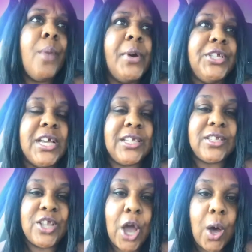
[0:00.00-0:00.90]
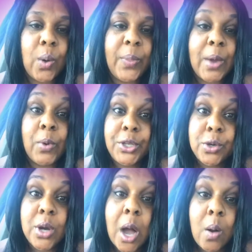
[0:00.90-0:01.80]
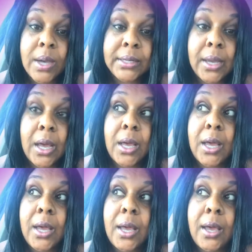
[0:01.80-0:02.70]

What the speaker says: But just know that when you go on a